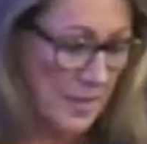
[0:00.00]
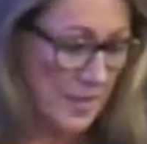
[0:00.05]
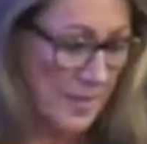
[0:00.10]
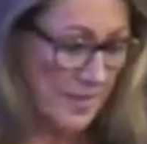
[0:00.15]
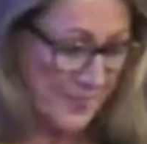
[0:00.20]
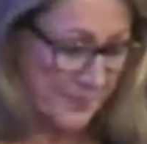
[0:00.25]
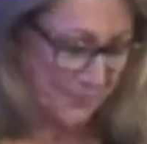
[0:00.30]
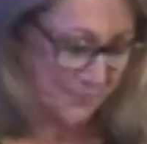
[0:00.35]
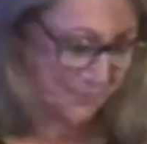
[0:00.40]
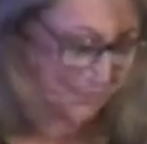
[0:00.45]

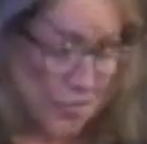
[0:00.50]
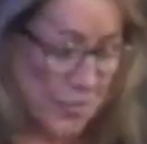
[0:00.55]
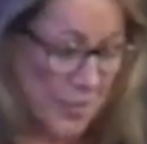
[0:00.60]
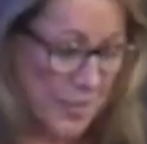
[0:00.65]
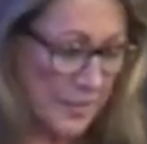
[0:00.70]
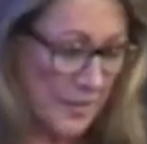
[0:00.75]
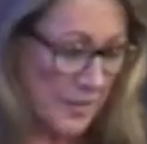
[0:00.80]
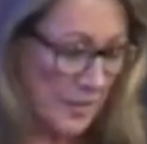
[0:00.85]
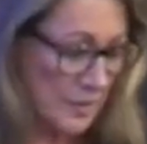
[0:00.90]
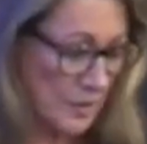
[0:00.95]

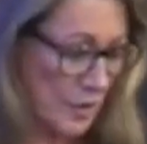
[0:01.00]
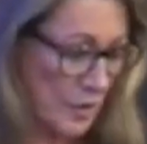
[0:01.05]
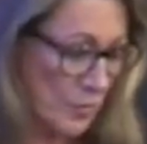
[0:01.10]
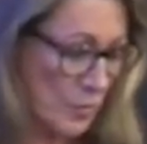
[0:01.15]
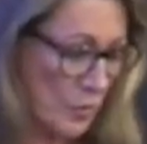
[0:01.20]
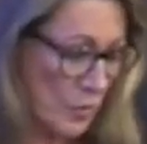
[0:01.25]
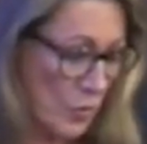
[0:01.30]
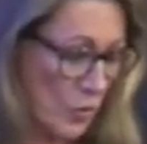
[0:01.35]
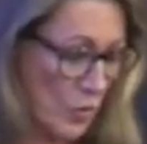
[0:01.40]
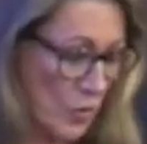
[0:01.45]
Anthropogenic
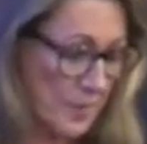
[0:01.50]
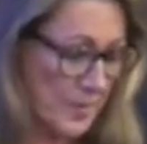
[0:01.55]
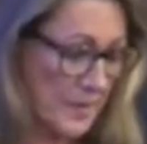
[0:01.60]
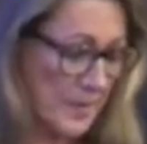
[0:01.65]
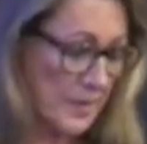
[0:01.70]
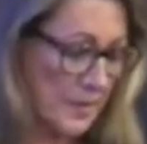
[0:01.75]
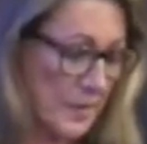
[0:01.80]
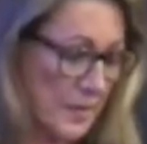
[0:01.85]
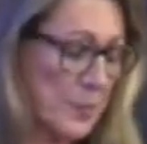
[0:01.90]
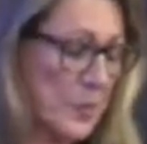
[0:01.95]
global
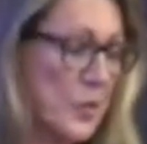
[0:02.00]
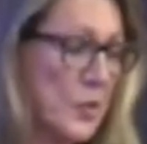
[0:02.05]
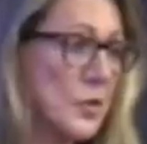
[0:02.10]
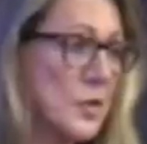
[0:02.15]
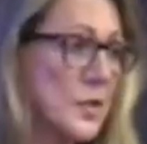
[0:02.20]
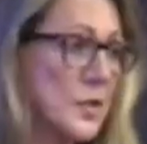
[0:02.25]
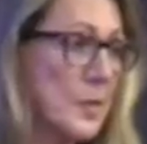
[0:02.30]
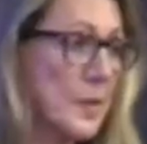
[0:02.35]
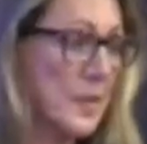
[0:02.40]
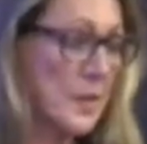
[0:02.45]
warming
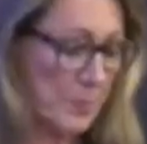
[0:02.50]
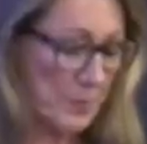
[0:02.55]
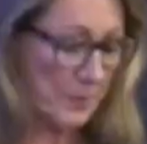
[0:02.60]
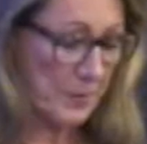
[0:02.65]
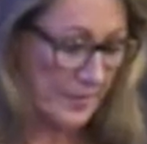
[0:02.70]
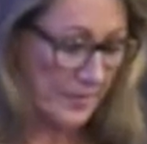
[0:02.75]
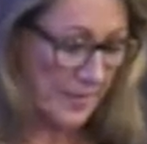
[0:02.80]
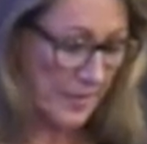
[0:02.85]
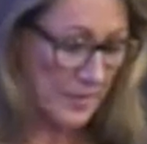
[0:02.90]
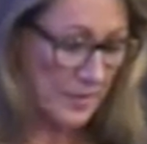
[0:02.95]
appeared to be a
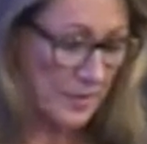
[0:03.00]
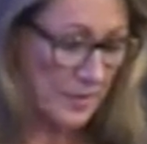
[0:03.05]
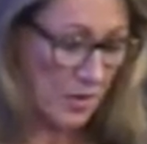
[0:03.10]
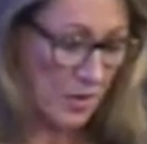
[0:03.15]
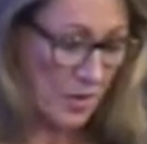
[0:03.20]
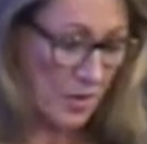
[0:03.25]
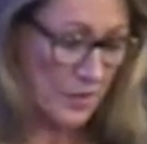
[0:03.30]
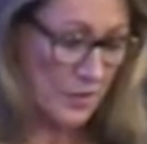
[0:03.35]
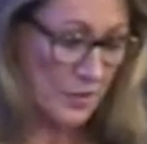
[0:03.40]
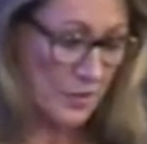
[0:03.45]
pathetic
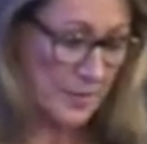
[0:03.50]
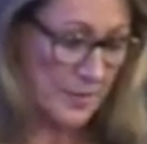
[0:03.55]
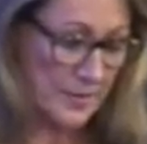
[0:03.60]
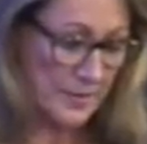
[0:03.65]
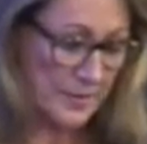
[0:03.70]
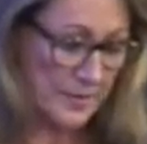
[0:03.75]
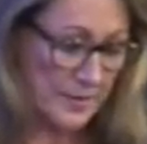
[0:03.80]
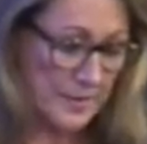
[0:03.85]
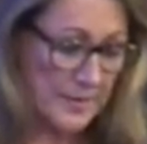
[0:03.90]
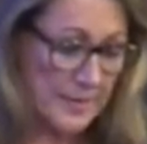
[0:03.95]

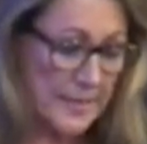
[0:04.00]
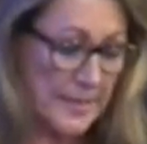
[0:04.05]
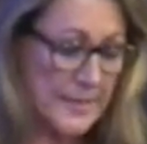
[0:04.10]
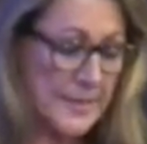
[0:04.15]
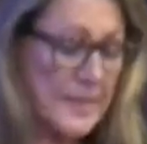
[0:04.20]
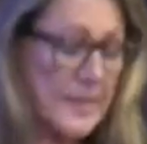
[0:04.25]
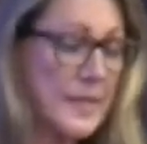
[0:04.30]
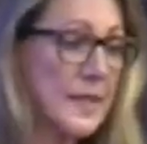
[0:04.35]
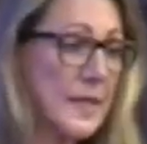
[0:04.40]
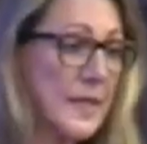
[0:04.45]
argument, and
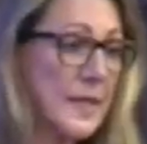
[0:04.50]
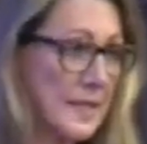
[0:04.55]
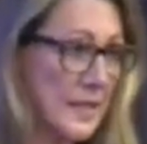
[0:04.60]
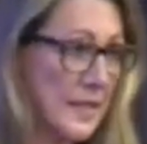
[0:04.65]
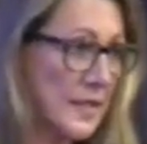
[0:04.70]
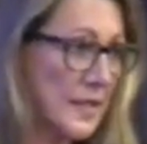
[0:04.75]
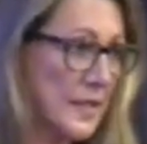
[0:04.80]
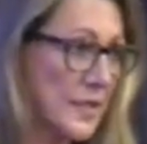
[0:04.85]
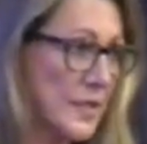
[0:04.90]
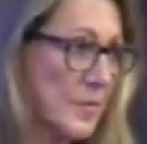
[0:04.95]
it
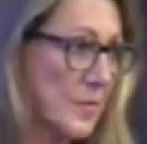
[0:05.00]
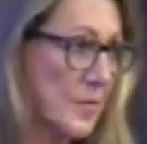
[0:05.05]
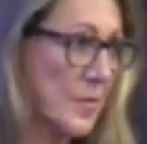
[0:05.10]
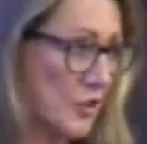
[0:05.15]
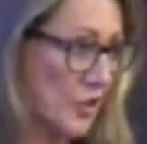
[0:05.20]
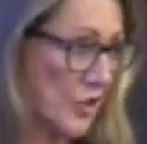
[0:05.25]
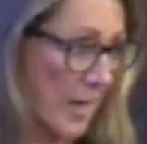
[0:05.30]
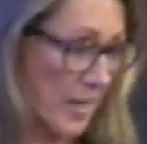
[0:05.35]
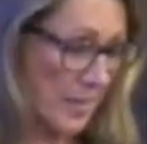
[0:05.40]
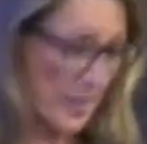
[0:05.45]
needed to be
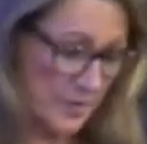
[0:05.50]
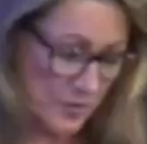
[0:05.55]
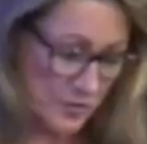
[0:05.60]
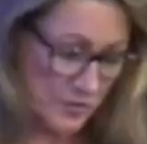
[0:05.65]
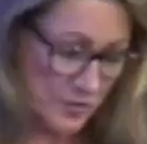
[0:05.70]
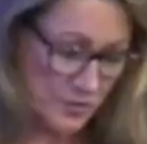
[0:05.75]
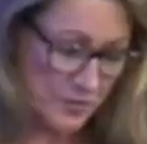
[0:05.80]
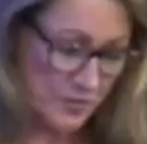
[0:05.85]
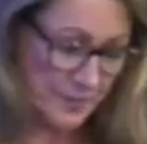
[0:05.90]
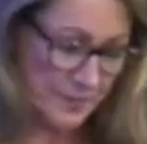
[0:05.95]

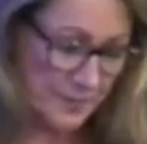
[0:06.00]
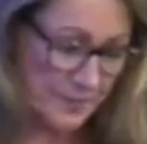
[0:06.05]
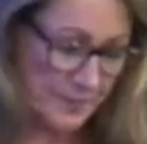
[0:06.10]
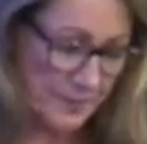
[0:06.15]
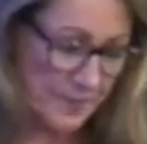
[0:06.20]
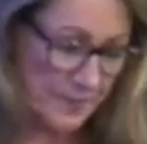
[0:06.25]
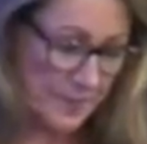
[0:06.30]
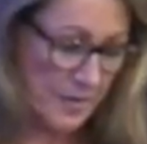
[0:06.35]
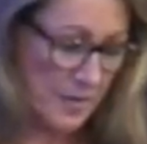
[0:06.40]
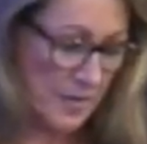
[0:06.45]
challenged,
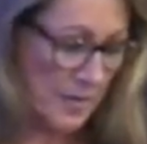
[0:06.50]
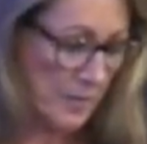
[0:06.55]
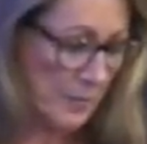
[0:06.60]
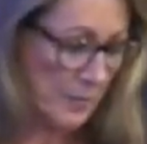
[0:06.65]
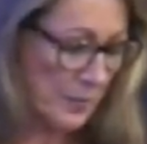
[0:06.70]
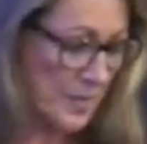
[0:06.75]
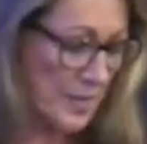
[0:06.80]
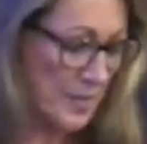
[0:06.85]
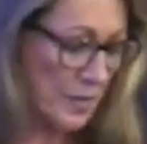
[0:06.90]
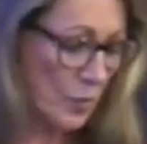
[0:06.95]

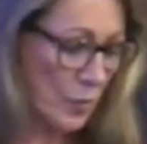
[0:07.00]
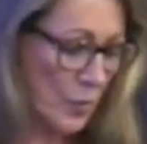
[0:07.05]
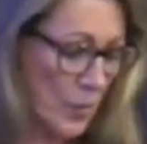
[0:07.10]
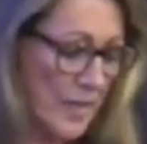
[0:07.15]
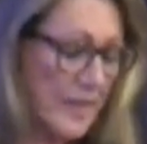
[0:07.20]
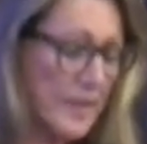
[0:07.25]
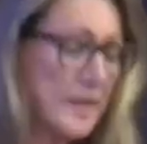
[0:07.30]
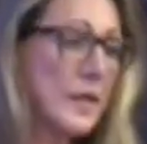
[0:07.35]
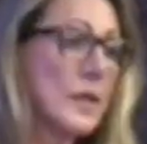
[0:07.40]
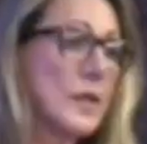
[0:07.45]
but in a
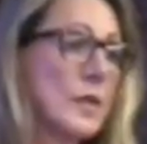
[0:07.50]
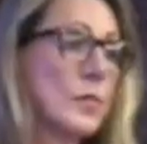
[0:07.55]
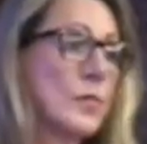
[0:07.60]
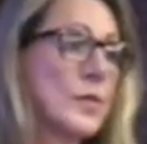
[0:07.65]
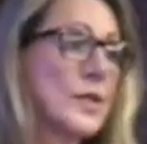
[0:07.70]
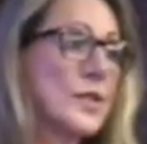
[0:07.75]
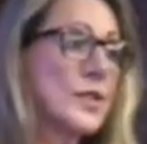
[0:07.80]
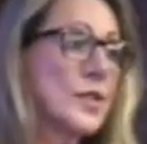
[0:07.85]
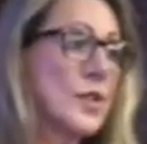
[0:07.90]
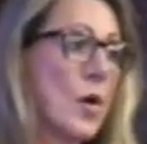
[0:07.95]
way that could
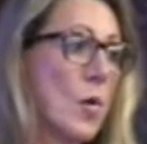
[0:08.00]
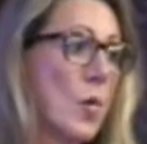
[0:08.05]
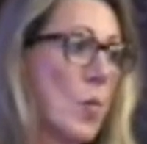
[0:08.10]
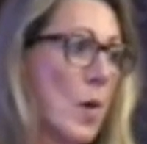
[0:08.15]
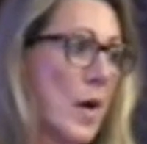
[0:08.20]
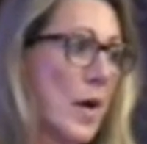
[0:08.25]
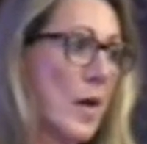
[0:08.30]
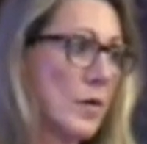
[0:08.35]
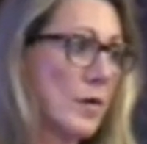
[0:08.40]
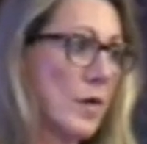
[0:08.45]
reach a
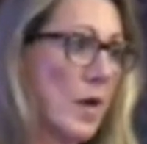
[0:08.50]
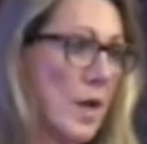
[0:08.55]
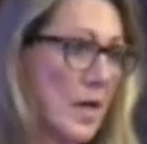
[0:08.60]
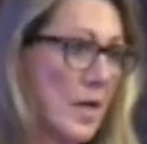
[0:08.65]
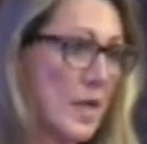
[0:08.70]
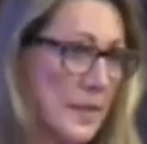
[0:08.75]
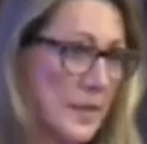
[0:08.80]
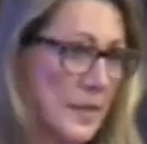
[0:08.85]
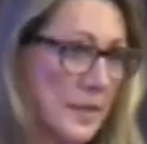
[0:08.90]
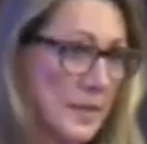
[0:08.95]
wider
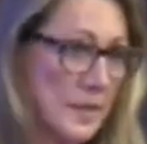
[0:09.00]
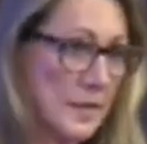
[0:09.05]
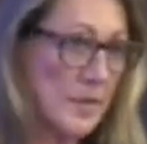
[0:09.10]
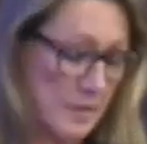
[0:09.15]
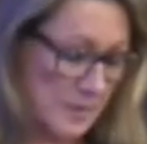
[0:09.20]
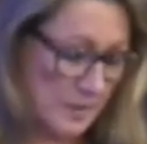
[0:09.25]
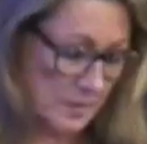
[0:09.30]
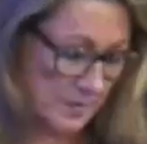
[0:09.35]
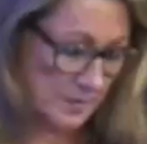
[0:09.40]
audience.